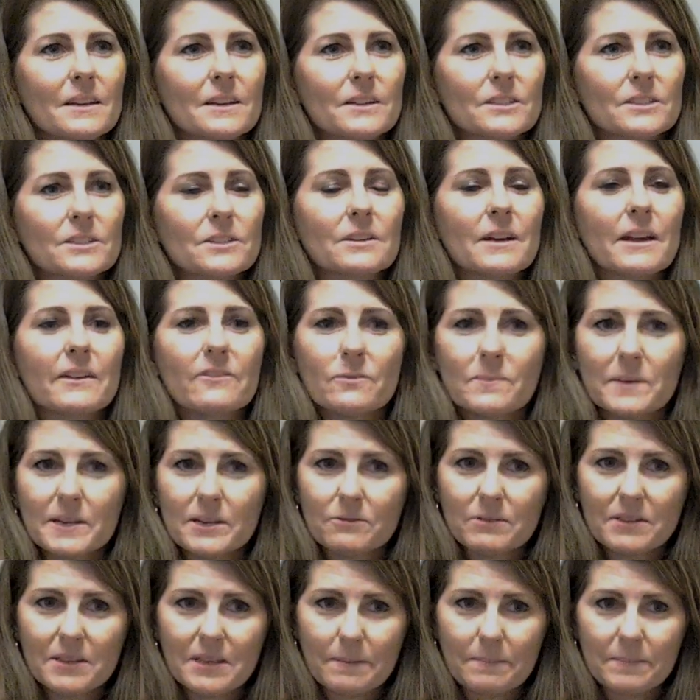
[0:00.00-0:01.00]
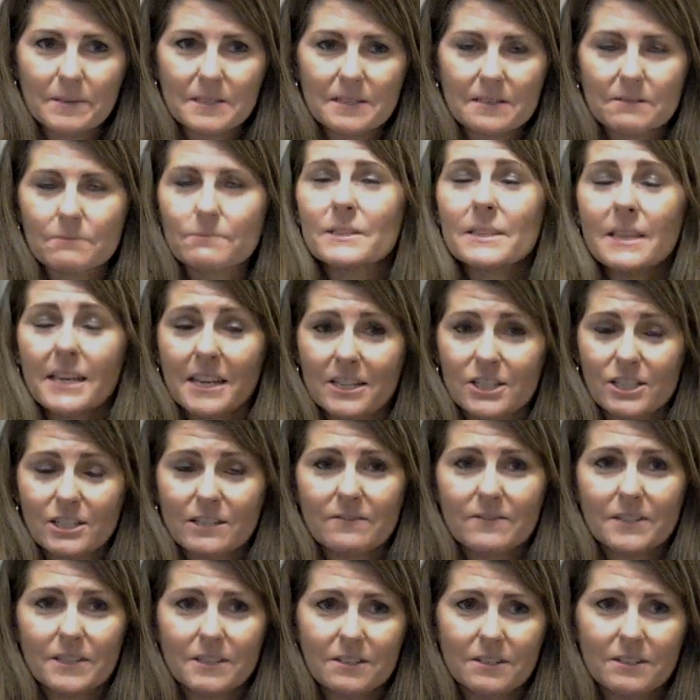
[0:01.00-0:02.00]
So everybody with
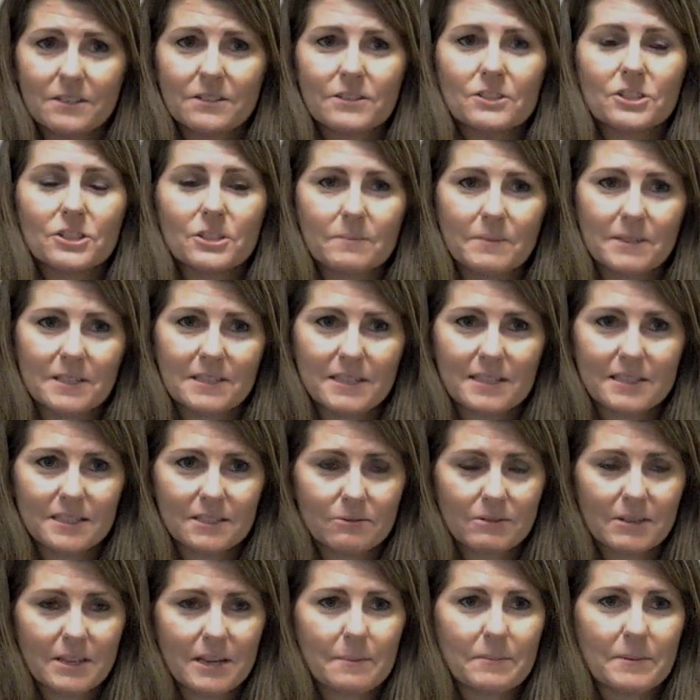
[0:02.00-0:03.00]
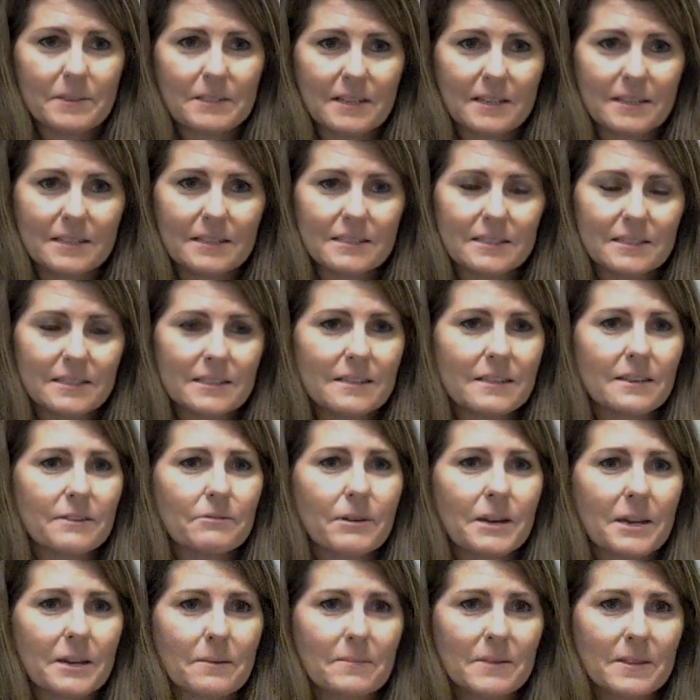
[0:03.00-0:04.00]
HIV should be tested with hepatitis C. They
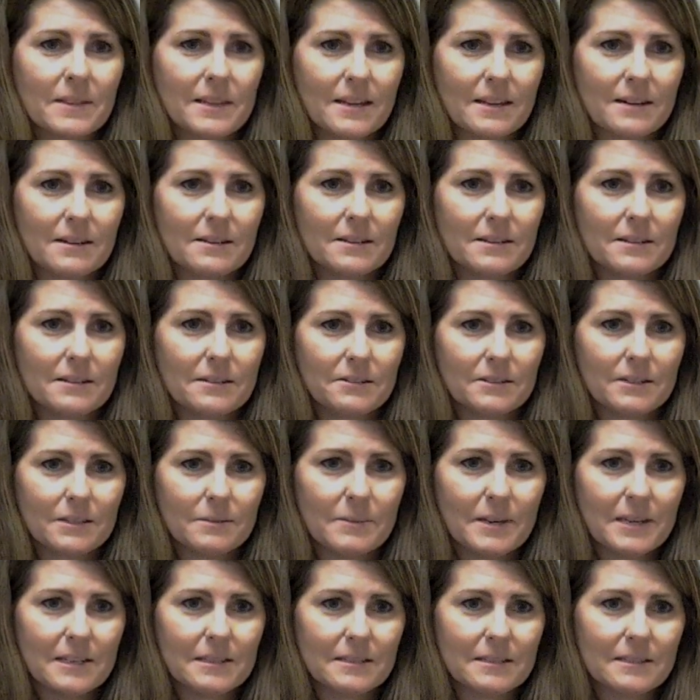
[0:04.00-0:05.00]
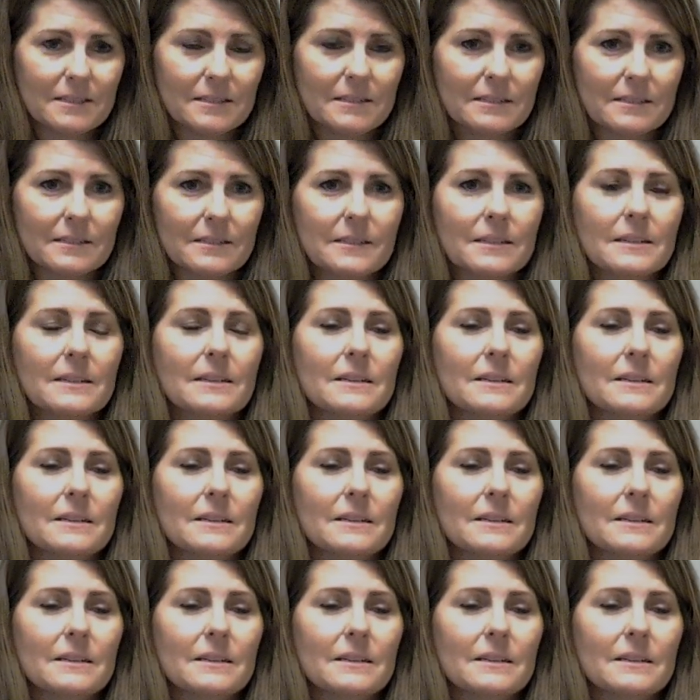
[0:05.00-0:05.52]
recommend that on a yearly basis.